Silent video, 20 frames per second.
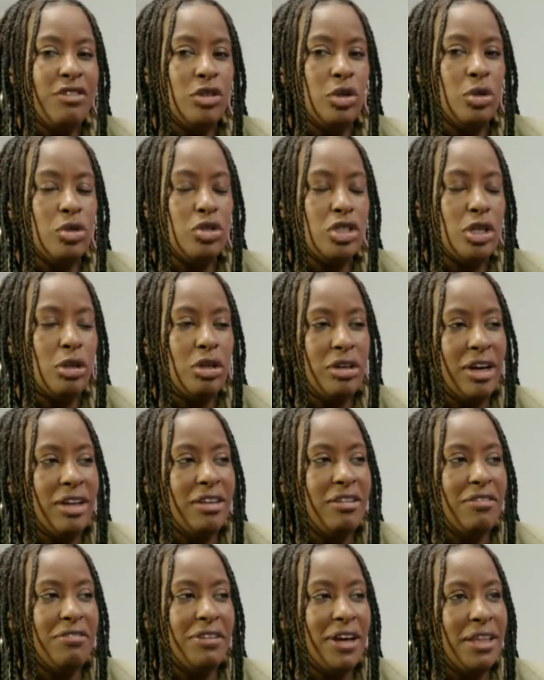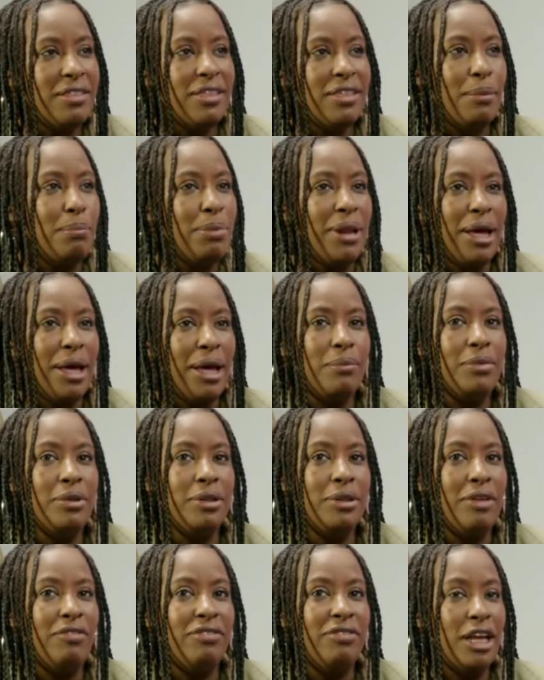We have to also look at the fact that
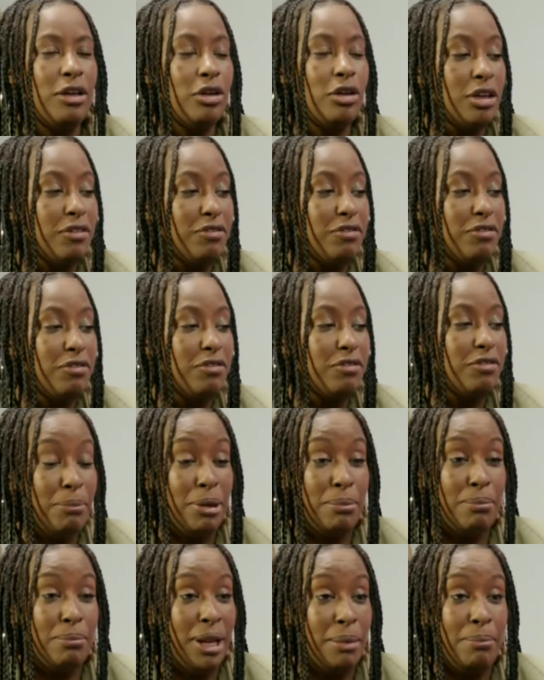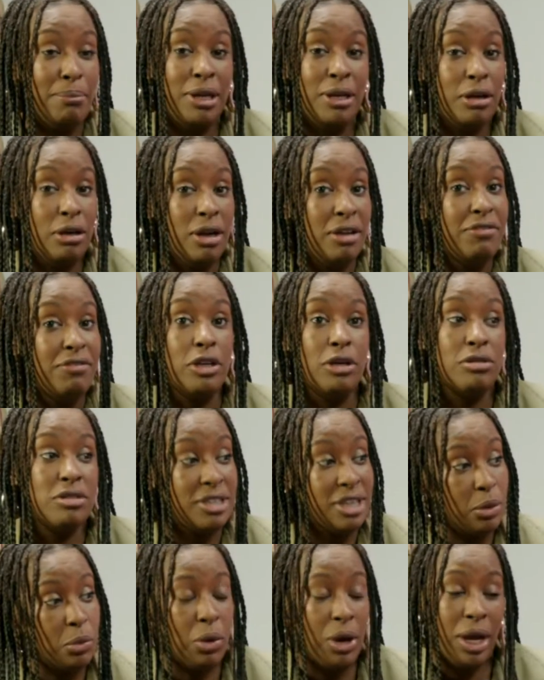if they're looking for black men are going for those
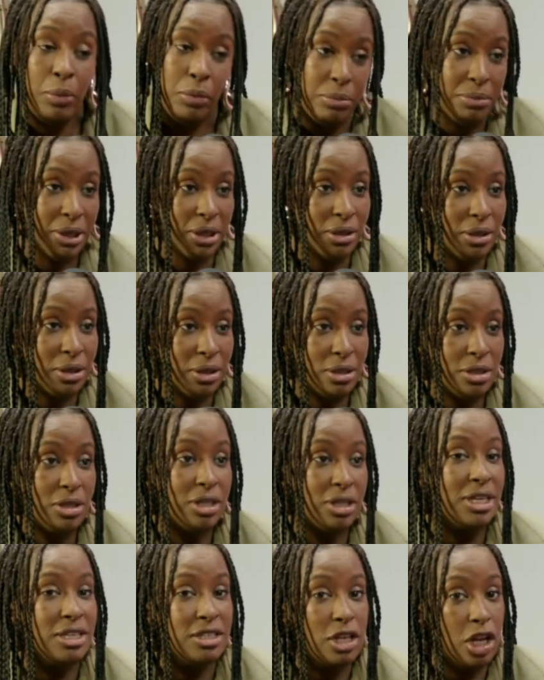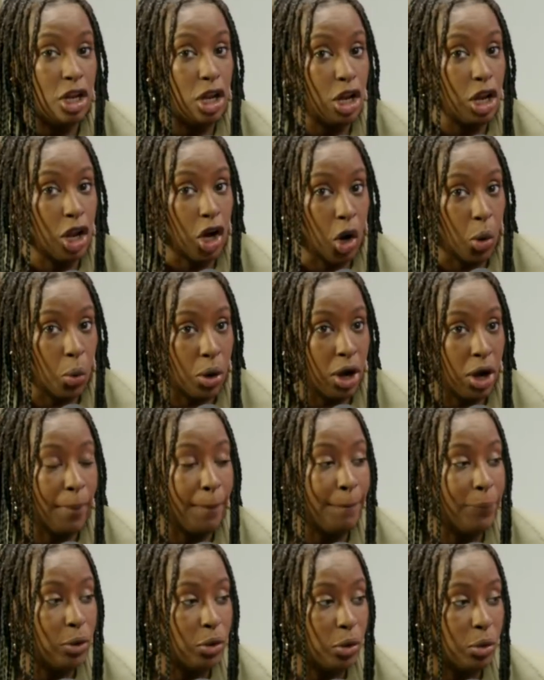same white women. So there's a lower
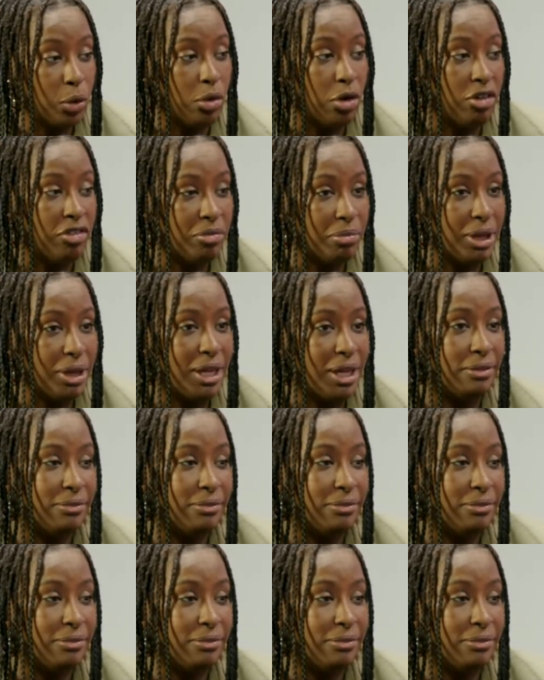pool of men.